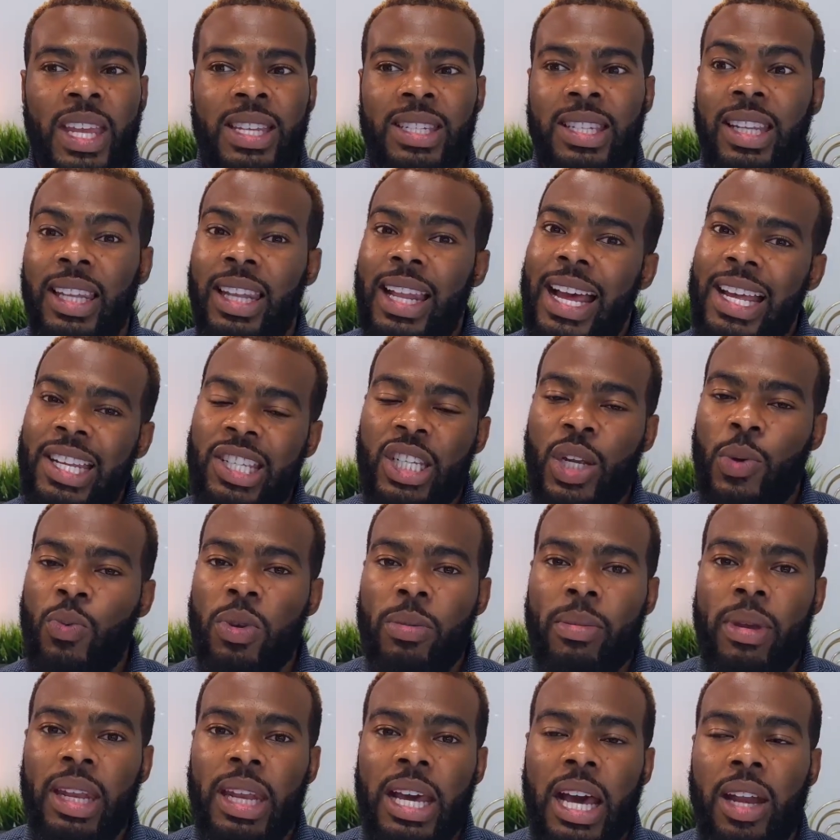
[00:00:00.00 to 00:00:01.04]
See, last year
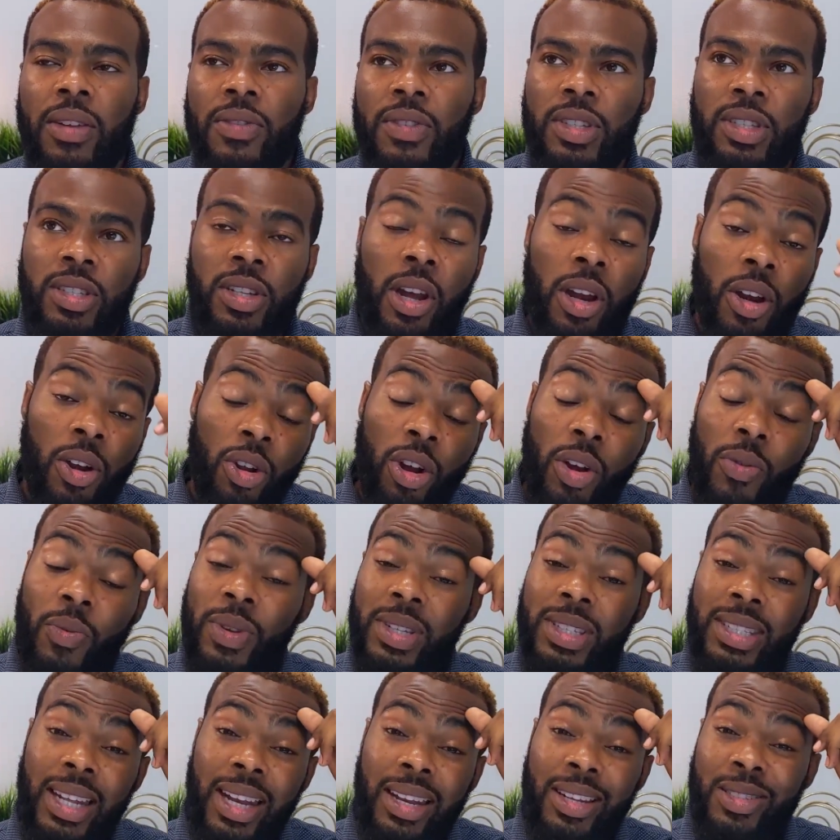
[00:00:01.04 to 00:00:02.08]
we may not have started off
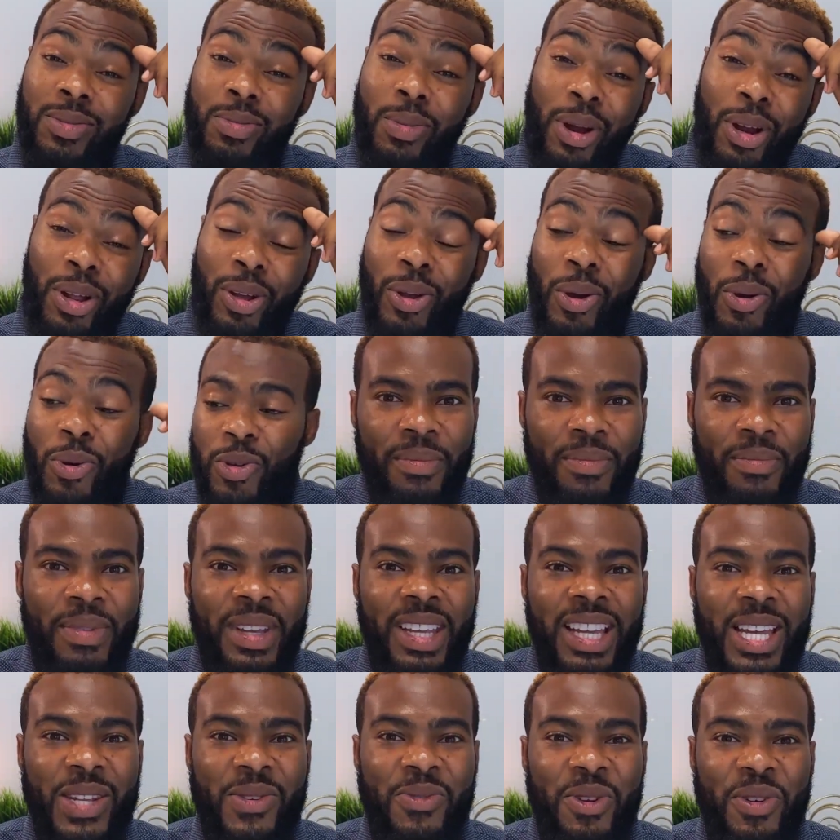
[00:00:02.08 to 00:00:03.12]
with setting smarter goals
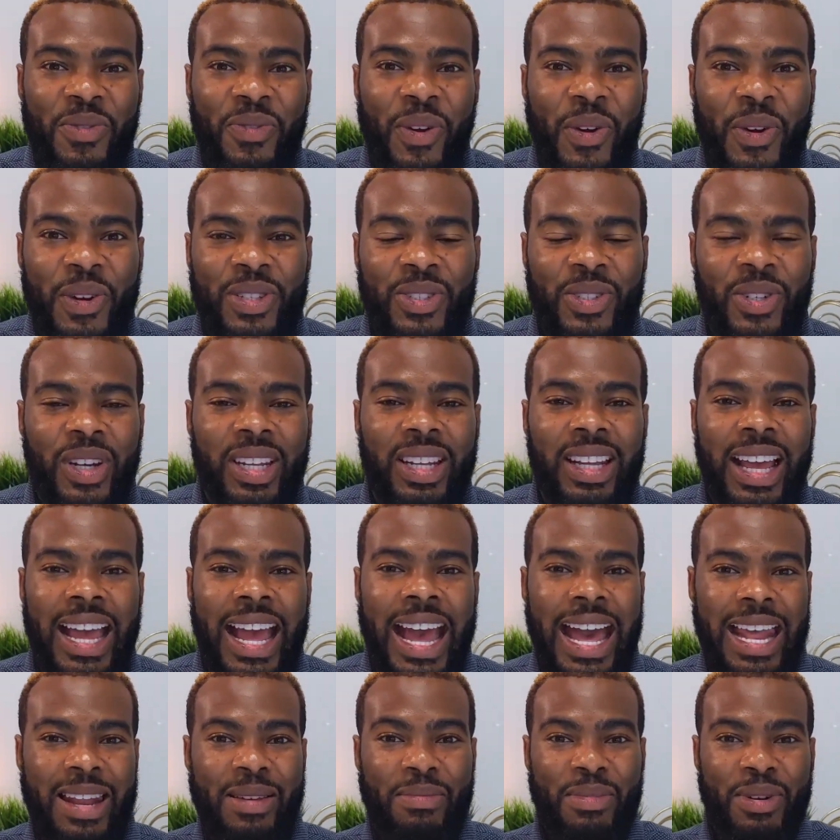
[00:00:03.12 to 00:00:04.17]
because we were focused on
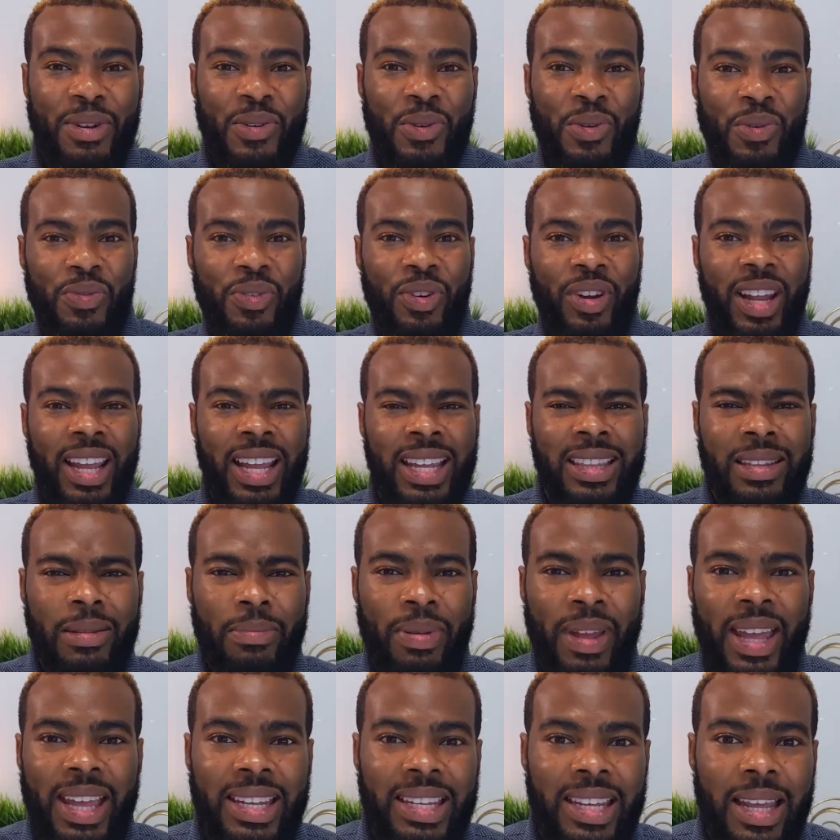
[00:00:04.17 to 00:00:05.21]
how to maneuver in the
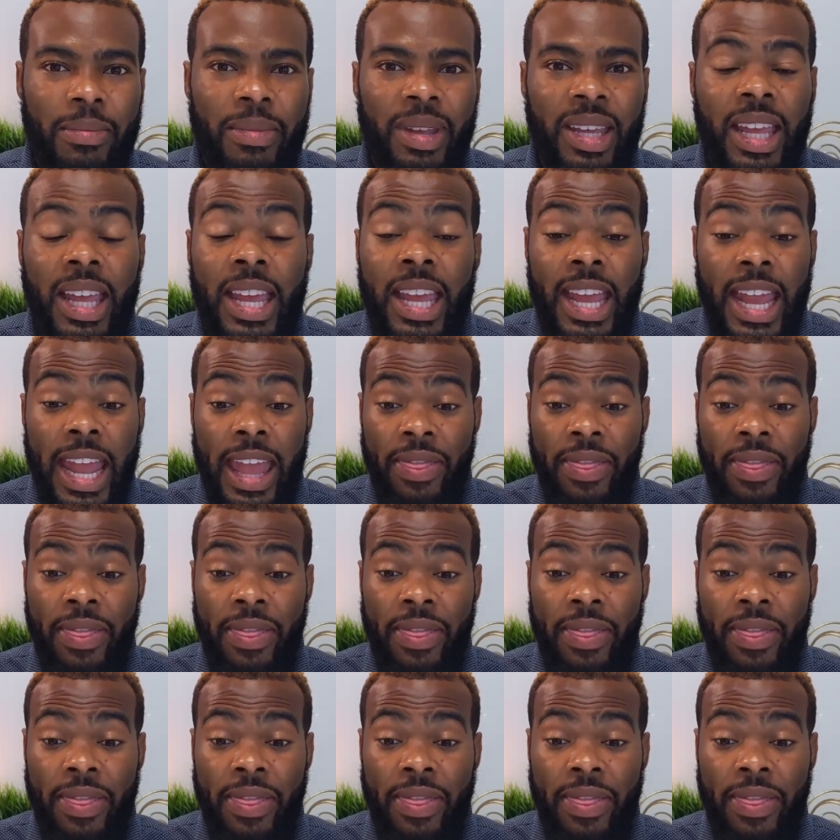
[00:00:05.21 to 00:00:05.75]
pandemic.